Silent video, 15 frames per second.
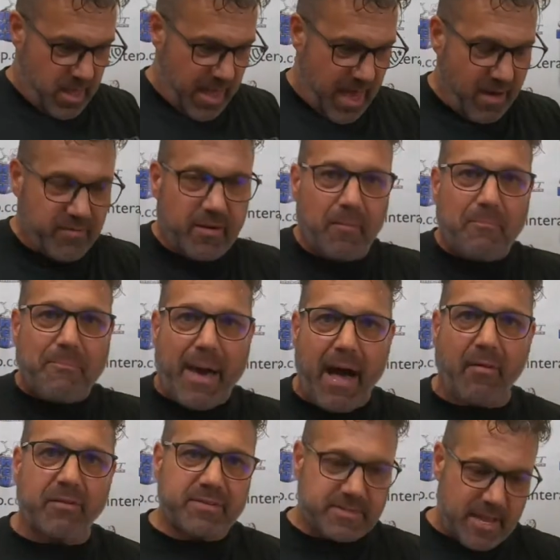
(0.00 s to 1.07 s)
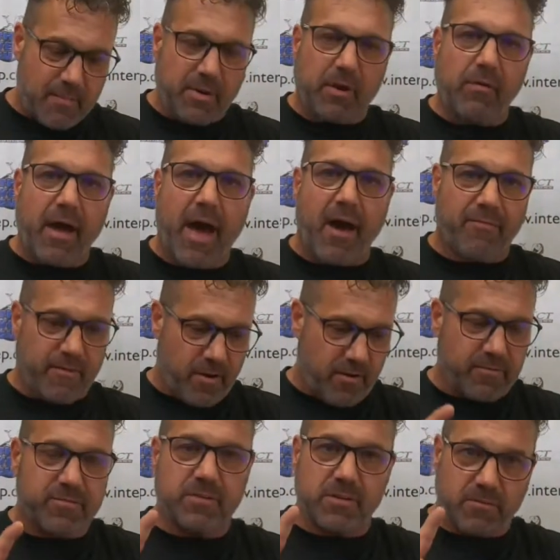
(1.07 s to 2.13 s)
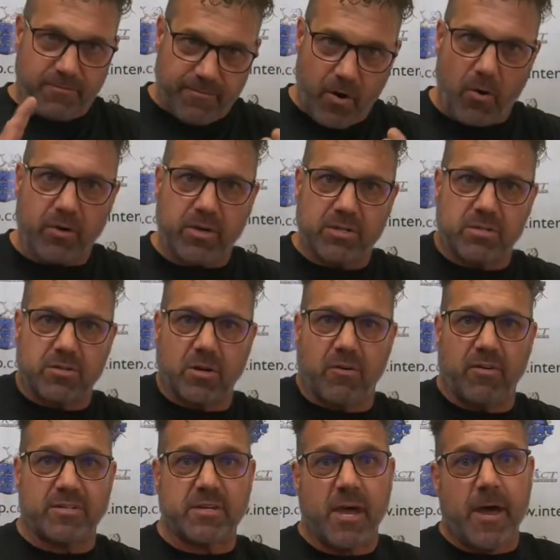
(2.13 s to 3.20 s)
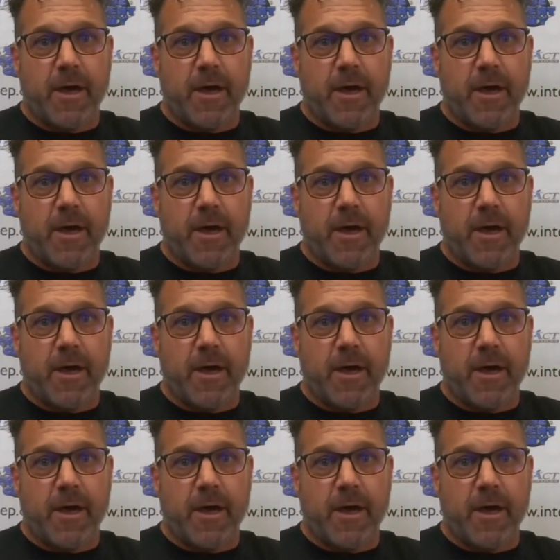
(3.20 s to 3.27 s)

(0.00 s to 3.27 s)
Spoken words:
having a balanced demographic of focused service.